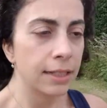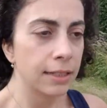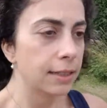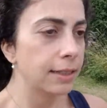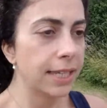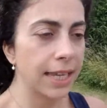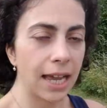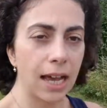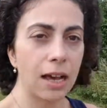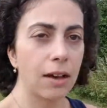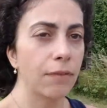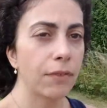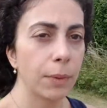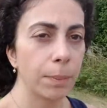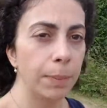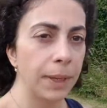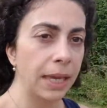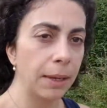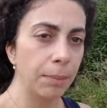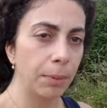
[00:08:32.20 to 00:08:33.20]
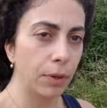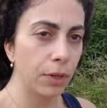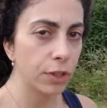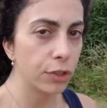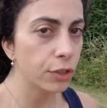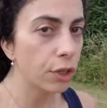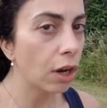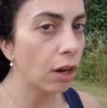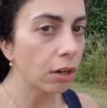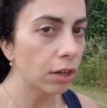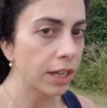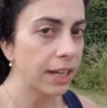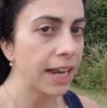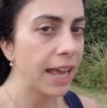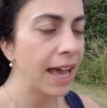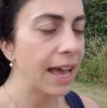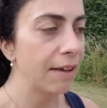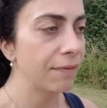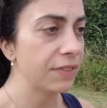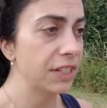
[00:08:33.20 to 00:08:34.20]
the other people are not going to
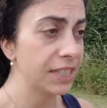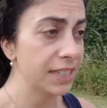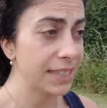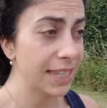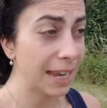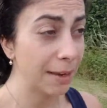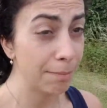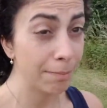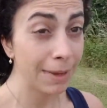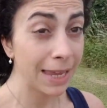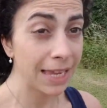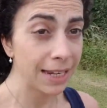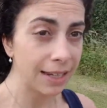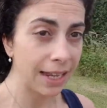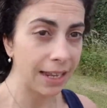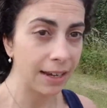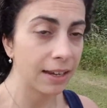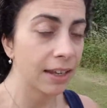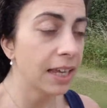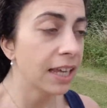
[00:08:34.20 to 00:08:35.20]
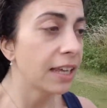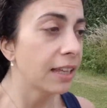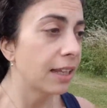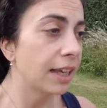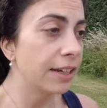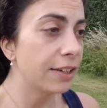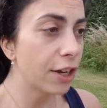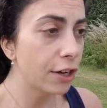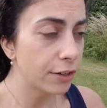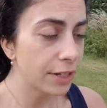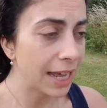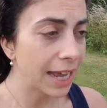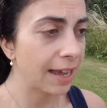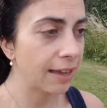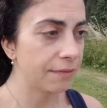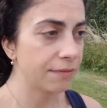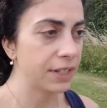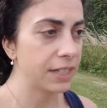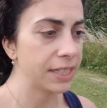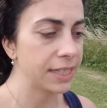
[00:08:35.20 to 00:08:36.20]
have the same meaning. They don't
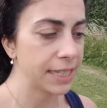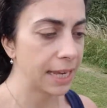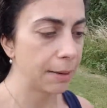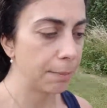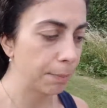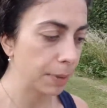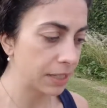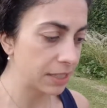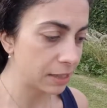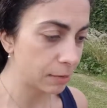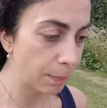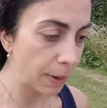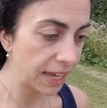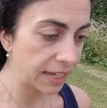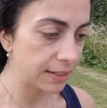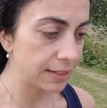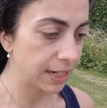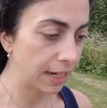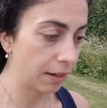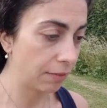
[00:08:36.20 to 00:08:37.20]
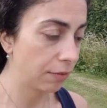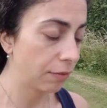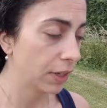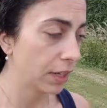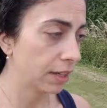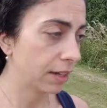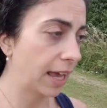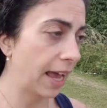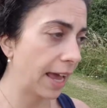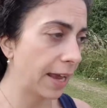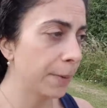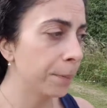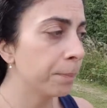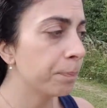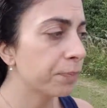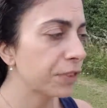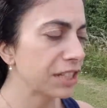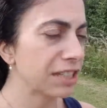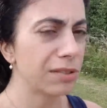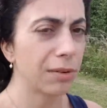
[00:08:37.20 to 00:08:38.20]
have the same perspective, okay?
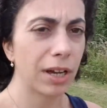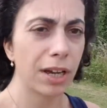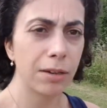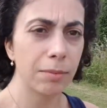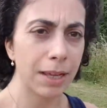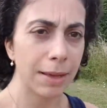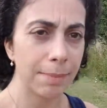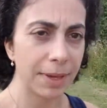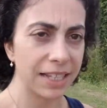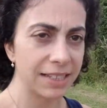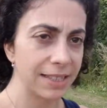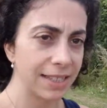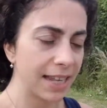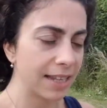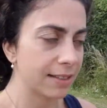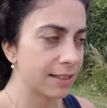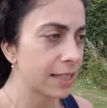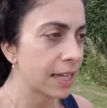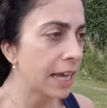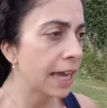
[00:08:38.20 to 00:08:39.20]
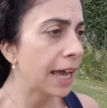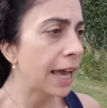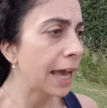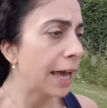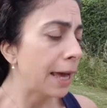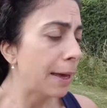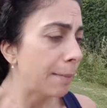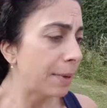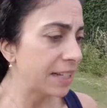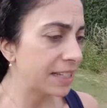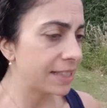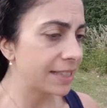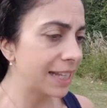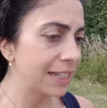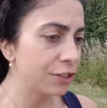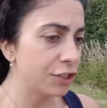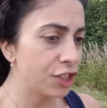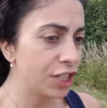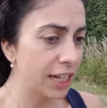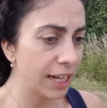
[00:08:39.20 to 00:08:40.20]
So I hope that makes sense. But
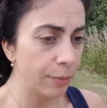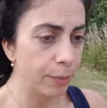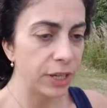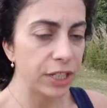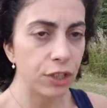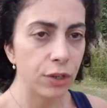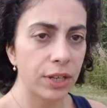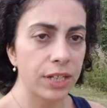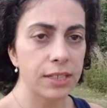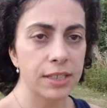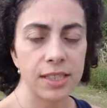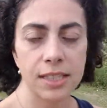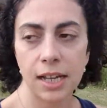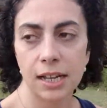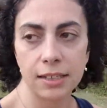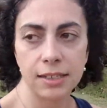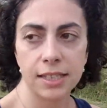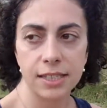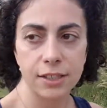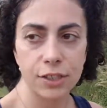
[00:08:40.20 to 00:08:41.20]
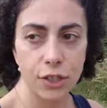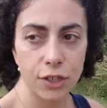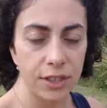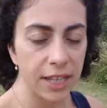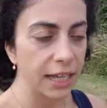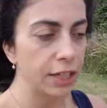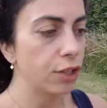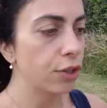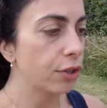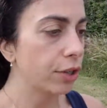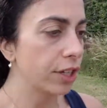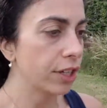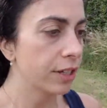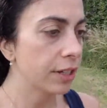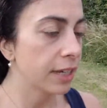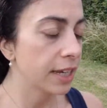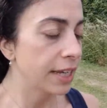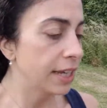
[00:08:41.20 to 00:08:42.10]
essentially, when you can start to do that, you can